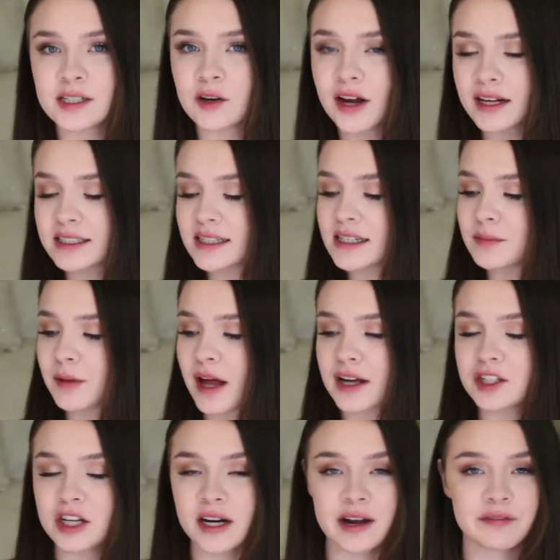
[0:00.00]
So next is
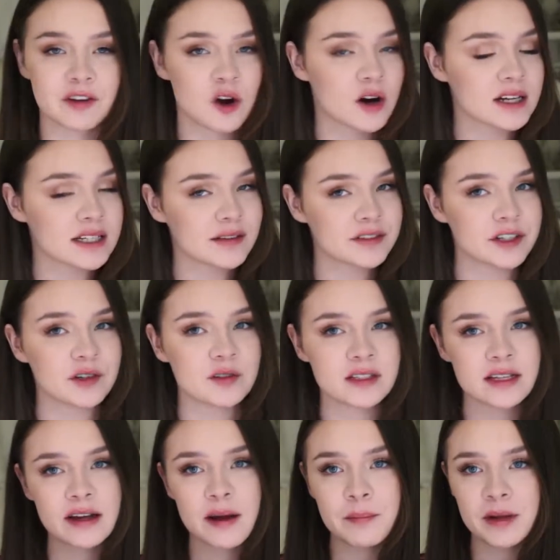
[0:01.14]
blush, and I of course have to use
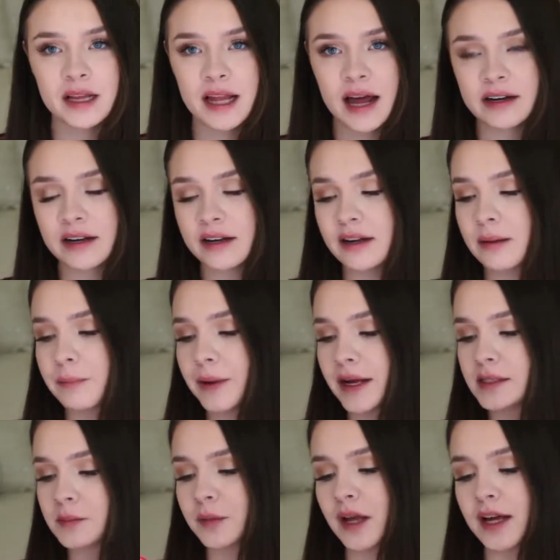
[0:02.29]
the Milani
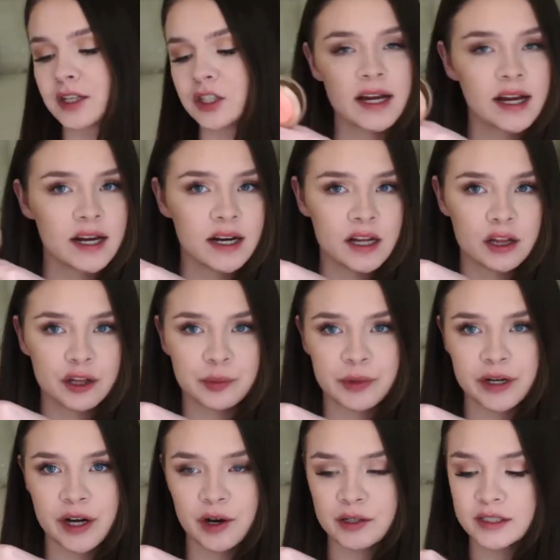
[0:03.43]
Baked Blush in
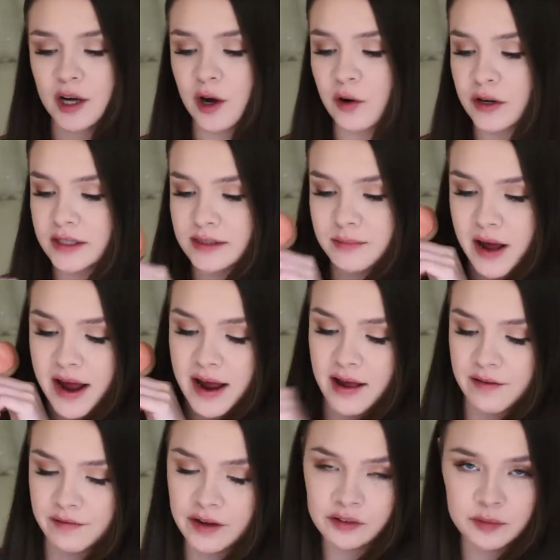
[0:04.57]
Luminoso. It's my
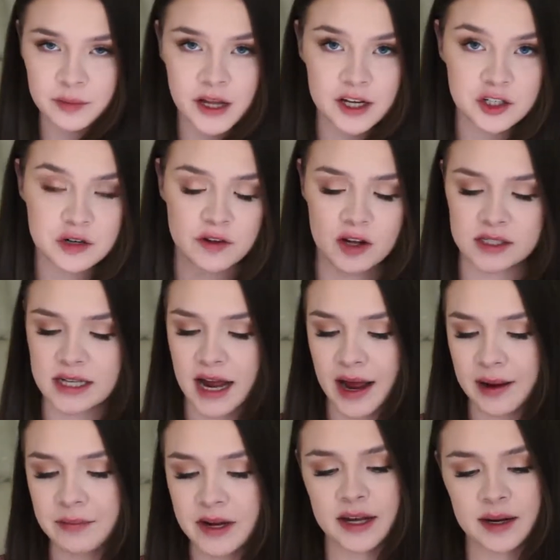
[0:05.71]
favorite blush of all
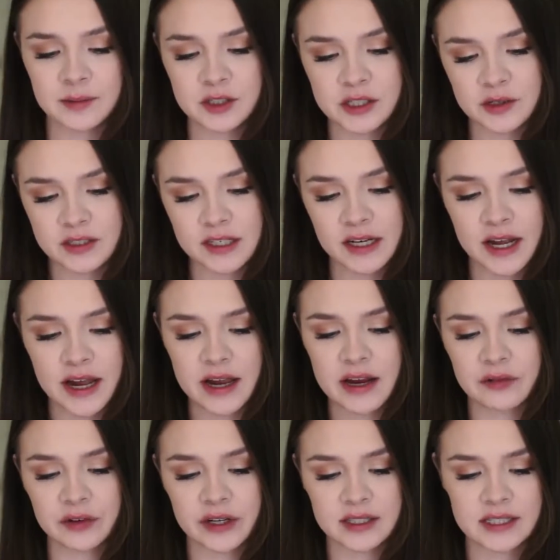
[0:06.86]
time. And I'm just using
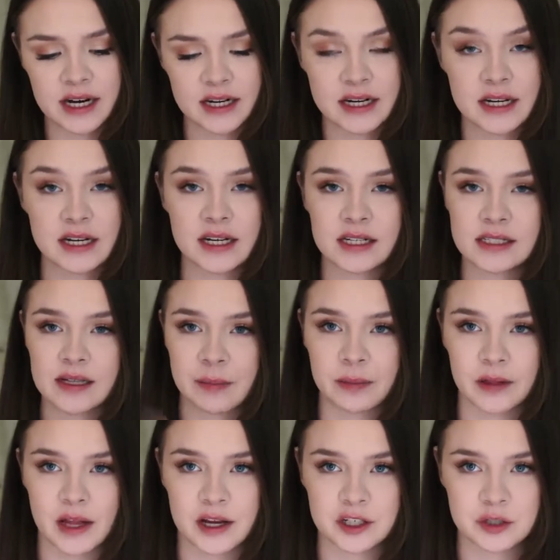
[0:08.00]
a Real Techniques
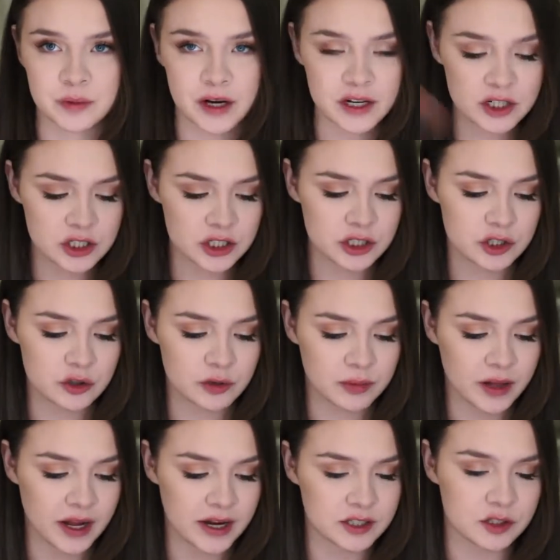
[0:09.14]
blush brush to
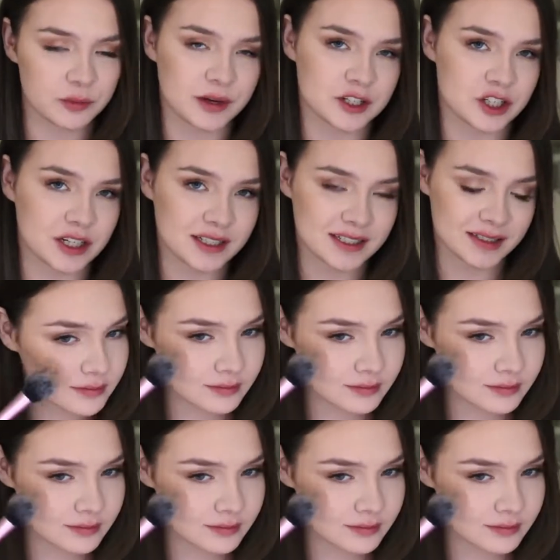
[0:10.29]
apply it to my cheeks.